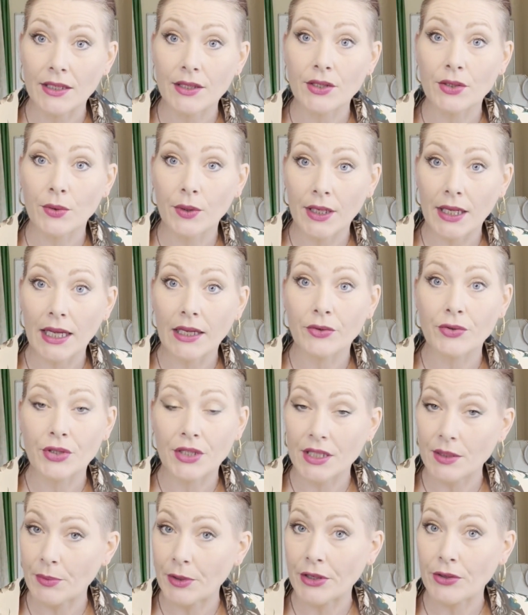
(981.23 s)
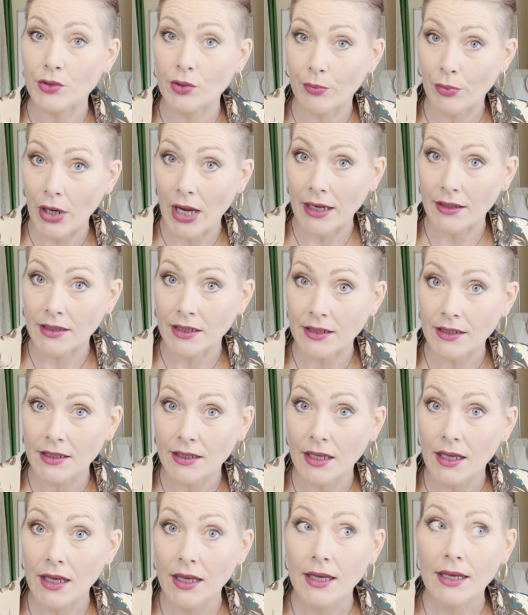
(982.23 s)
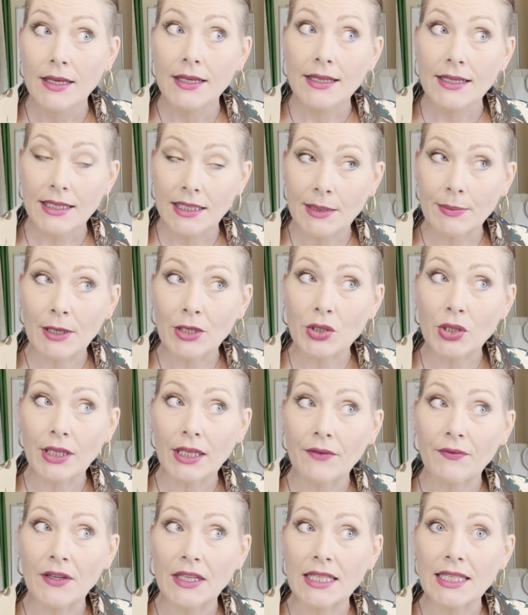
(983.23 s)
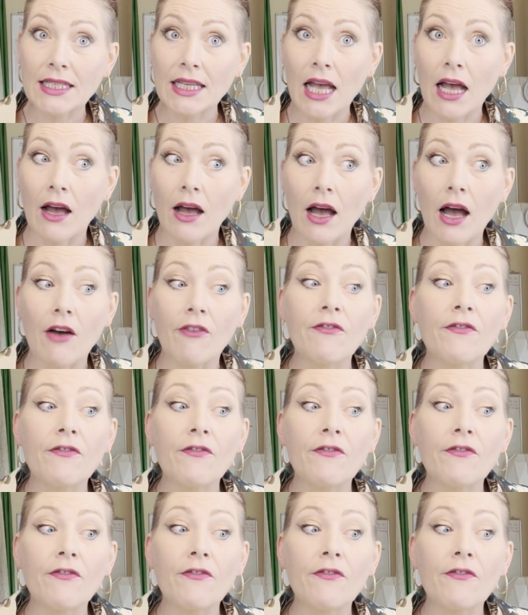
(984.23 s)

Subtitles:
Is to engage in a spiritual practice, especially if it's a